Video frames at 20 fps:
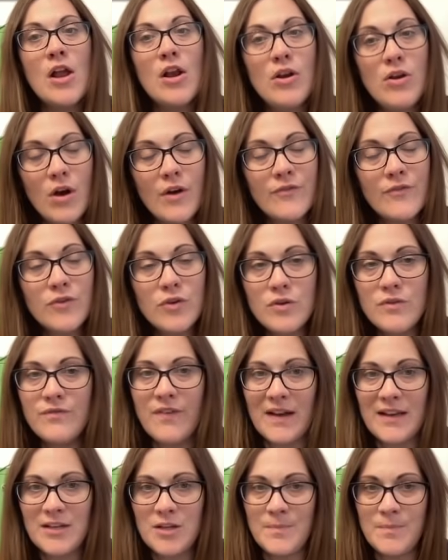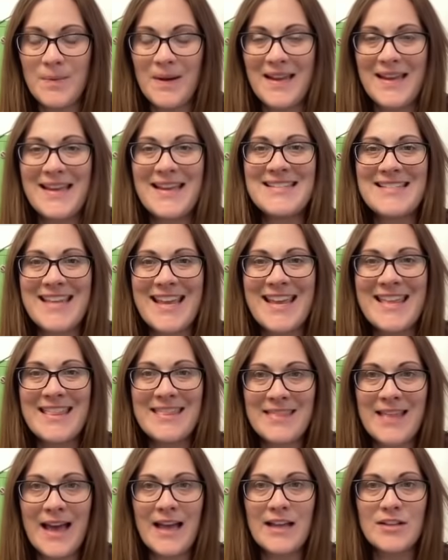A lot of good value players
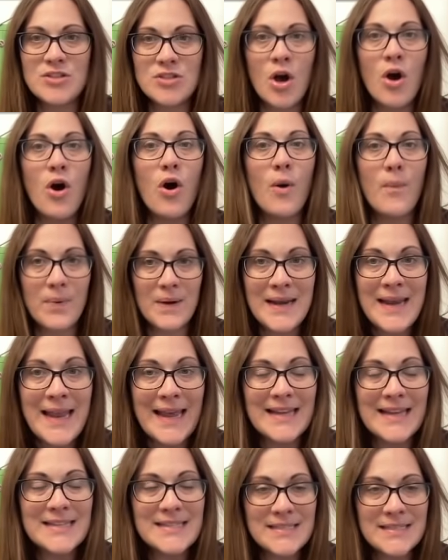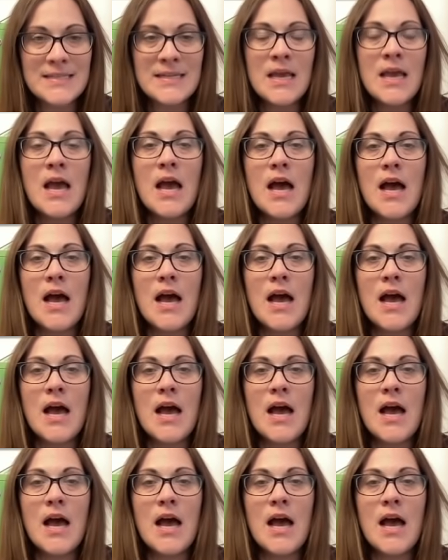in that top list.